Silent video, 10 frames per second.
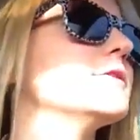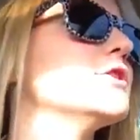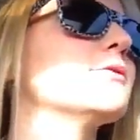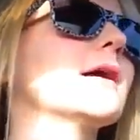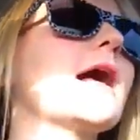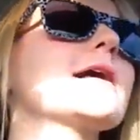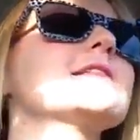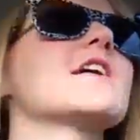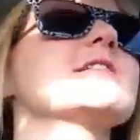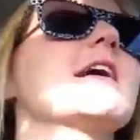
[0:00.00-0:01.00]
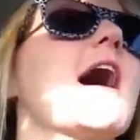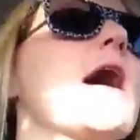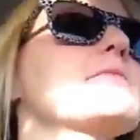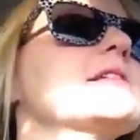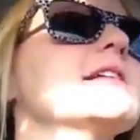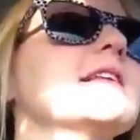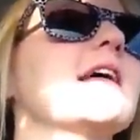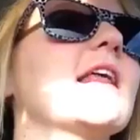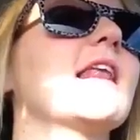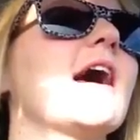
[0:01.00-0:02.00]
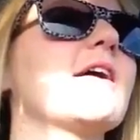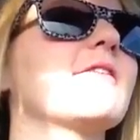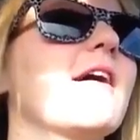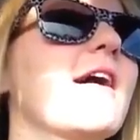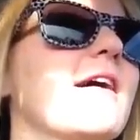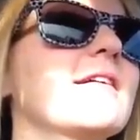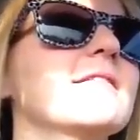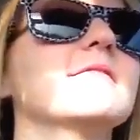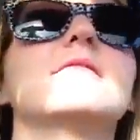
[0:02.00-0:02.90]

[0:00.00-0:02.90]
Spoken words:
You realize there's a cop sitting at that light, right?